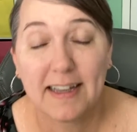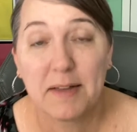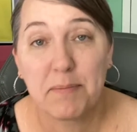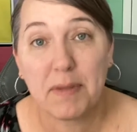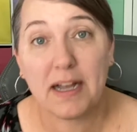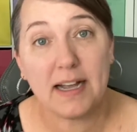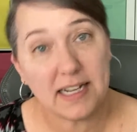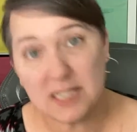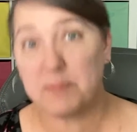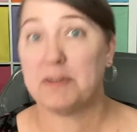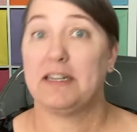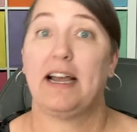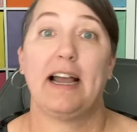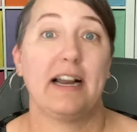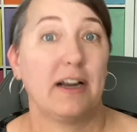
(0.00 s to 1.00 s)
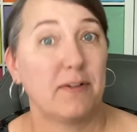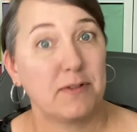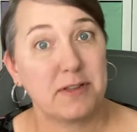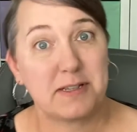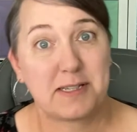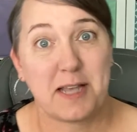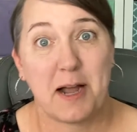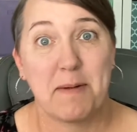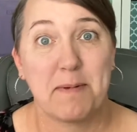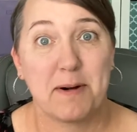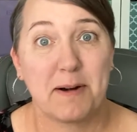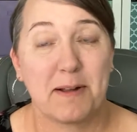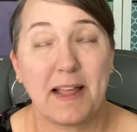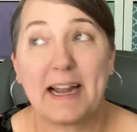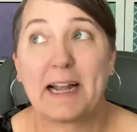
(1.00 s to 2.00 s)
my husband died over the
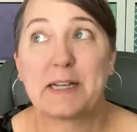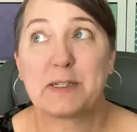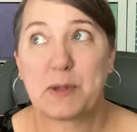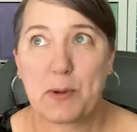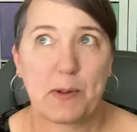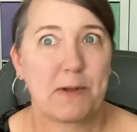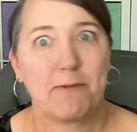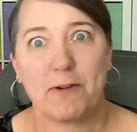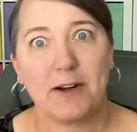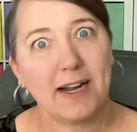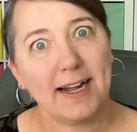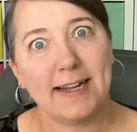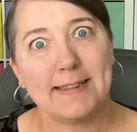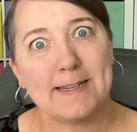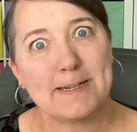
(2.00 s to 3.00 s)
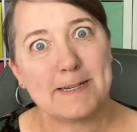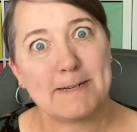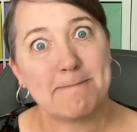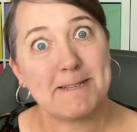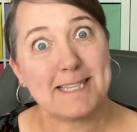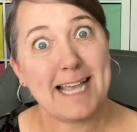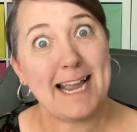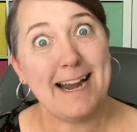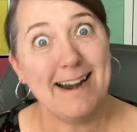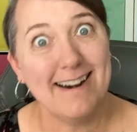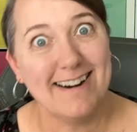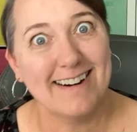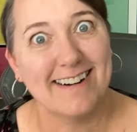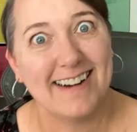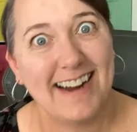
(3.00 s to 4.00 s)
summer." Like, I totally forgot that she was
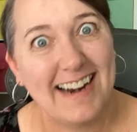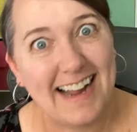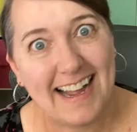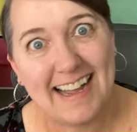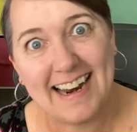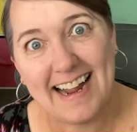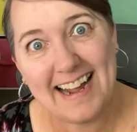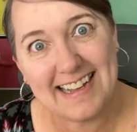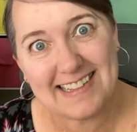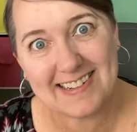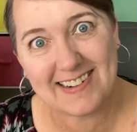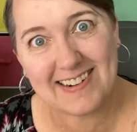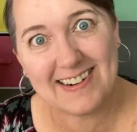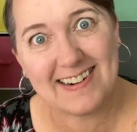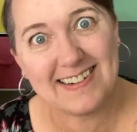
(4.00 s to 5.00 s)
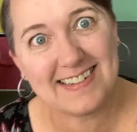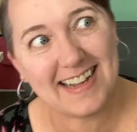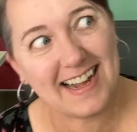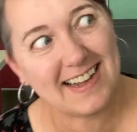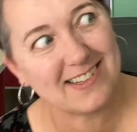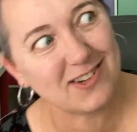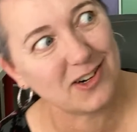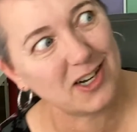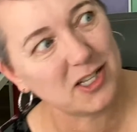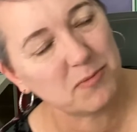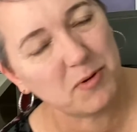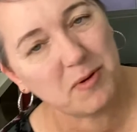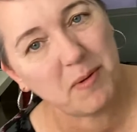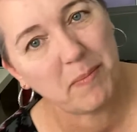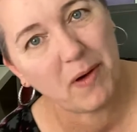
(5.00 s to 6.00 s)
there, and I had asked her to ask her husband
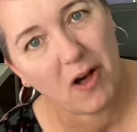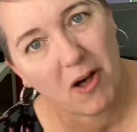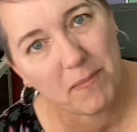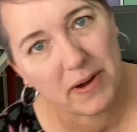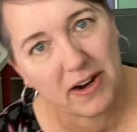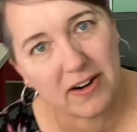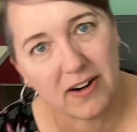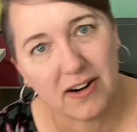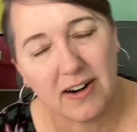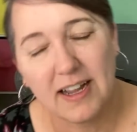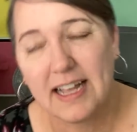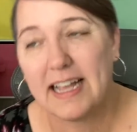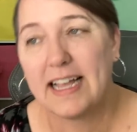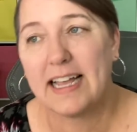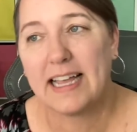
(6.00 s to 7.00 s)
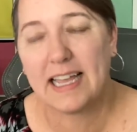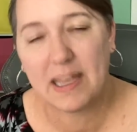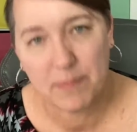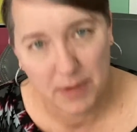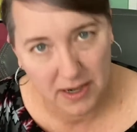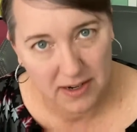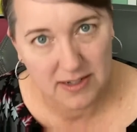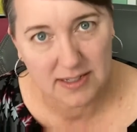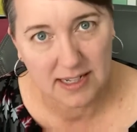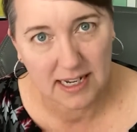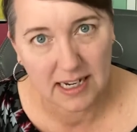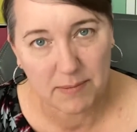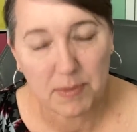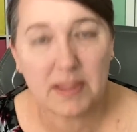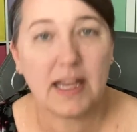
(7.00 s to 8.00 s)
to be a pallbearer.
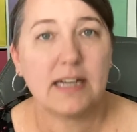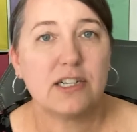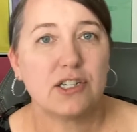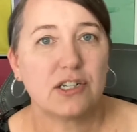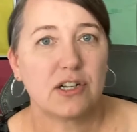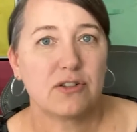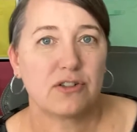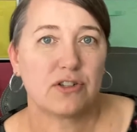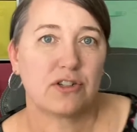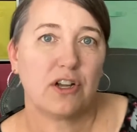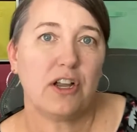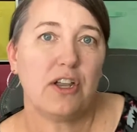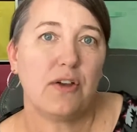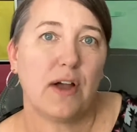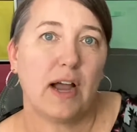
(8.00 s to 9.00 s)
embarrassing. But that just goes to show you